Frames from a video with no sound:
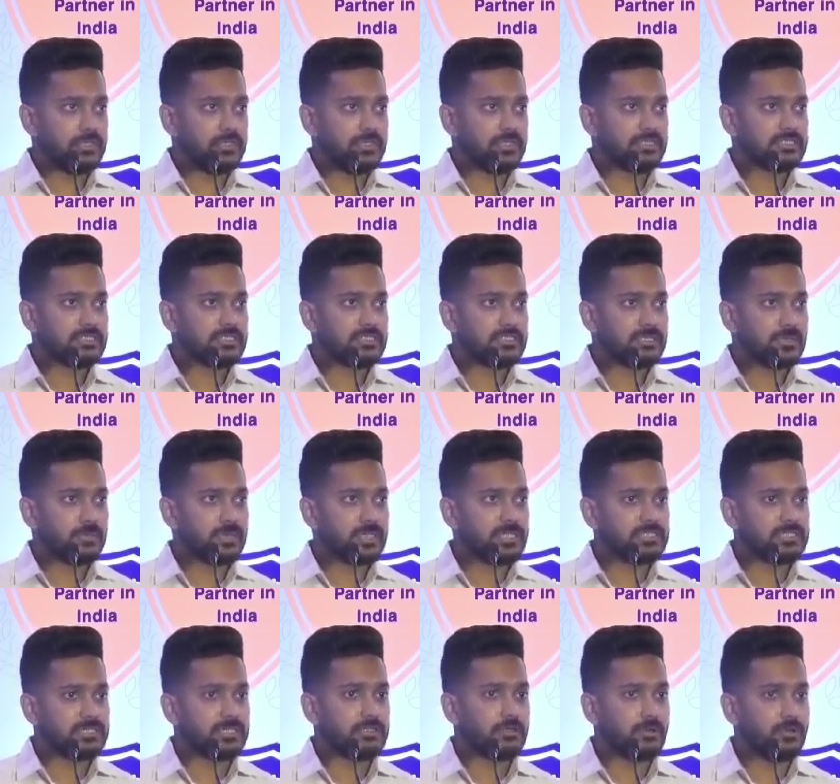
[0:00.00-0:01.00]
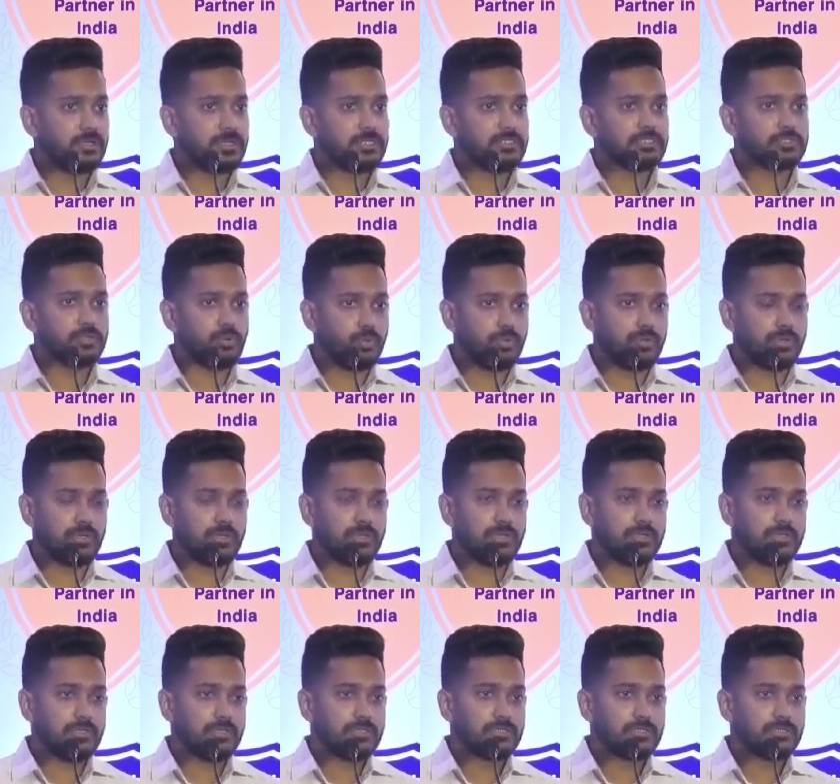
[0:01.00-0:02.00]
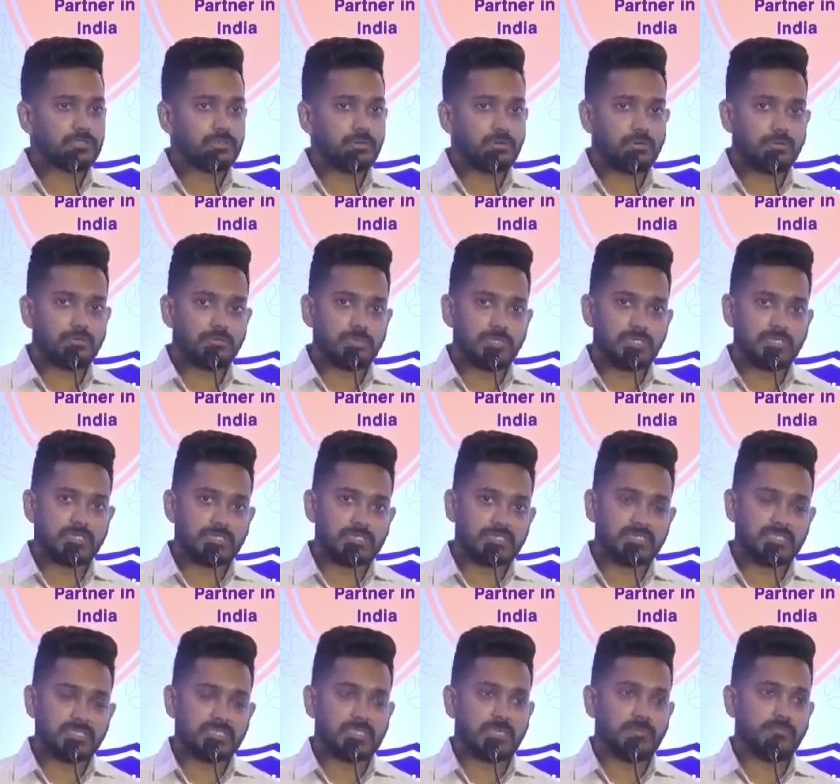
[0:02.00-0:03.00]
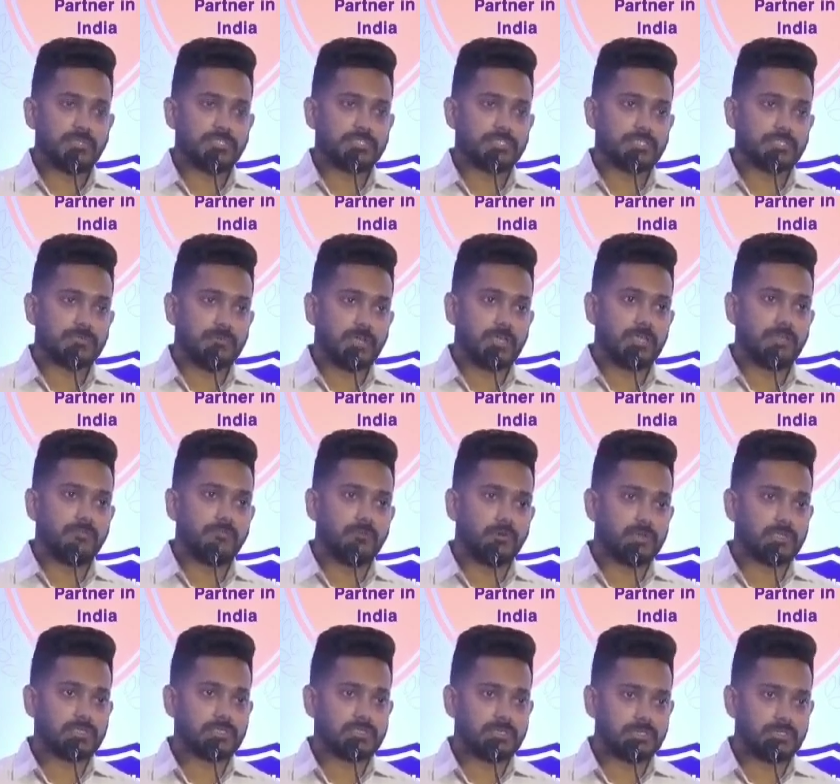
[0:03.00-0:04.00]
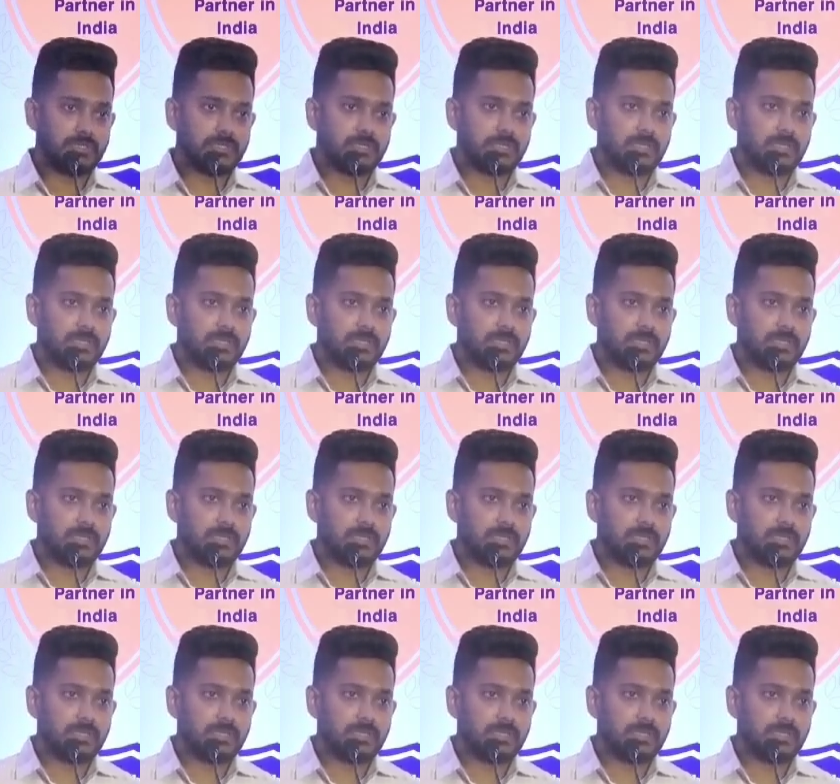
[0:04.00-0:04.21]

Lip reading: The system does it on its own. So it's a system which is working for us.